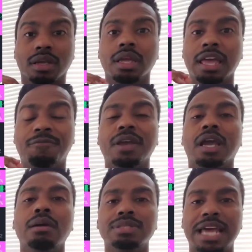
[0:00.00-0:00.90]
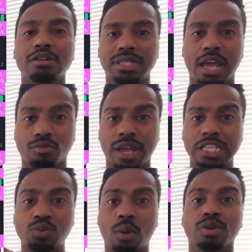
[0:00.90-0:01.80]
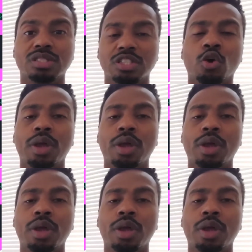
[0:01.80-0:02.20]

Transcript: If it comes down to that range while we're still